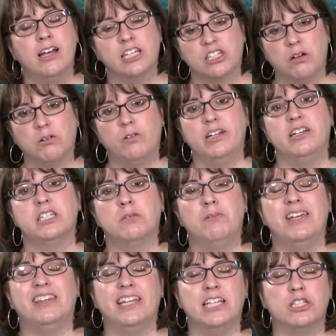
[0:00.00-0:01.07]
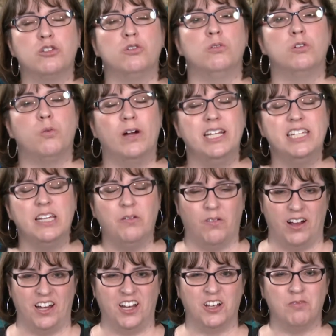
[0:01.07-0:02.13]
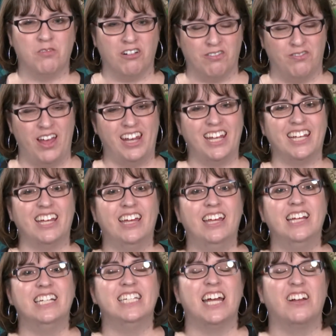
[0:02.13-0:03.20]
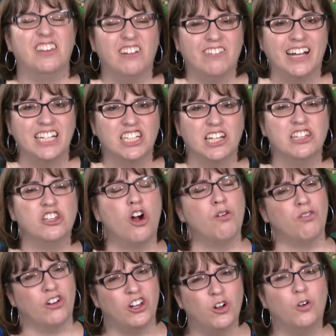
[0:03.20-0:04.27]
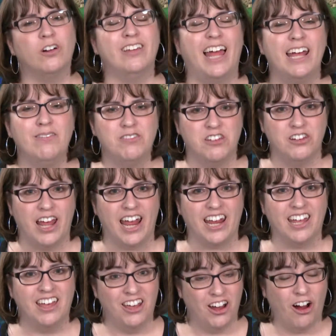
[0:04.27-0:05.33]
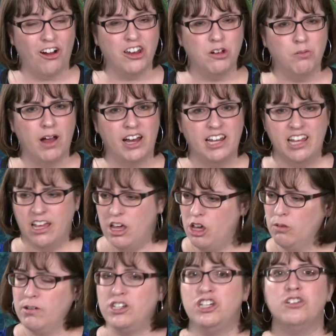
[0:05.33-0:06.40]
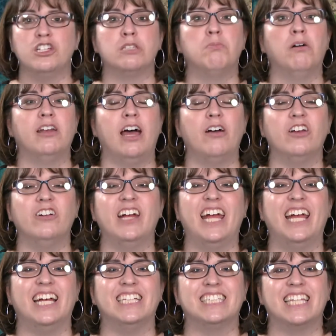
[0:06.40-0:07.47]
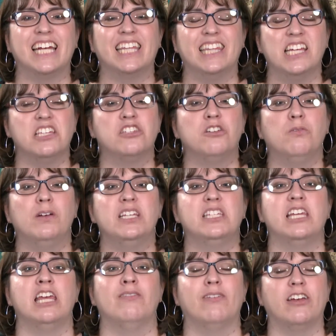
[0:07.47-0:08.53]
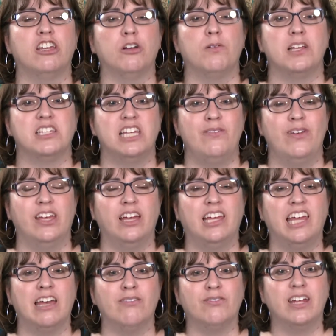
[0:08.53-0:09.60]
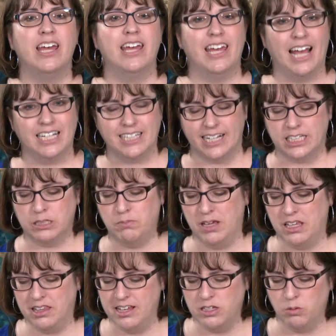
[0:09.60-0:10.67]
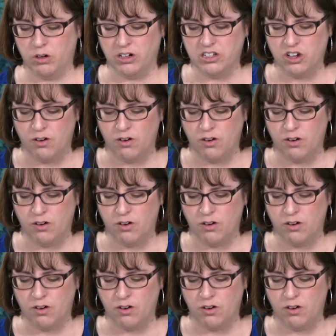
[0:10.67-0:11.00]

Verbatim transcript: So I'm going to speak these 21 prophetic declarations over your life today. Are you ready? Would you just put out your hands like this to receive, like you're receiving a gift as I speak these words